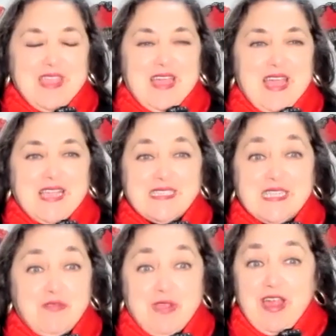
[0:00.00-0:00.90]
and
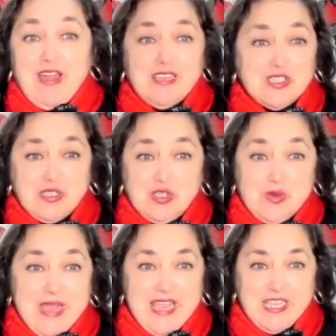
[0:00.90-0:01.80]
that regardless your
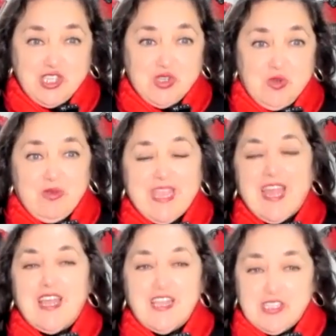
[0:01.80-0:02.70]
age or
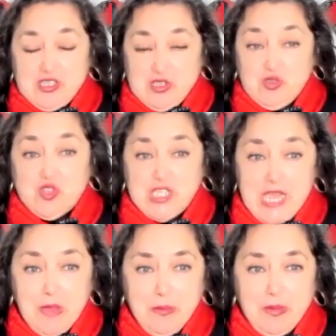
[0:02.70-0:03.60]
regardless your
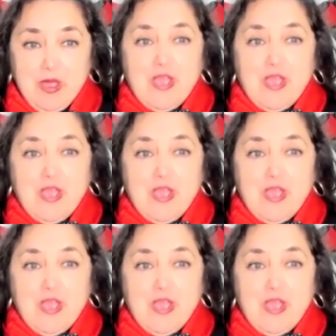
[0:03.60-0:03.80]
shape,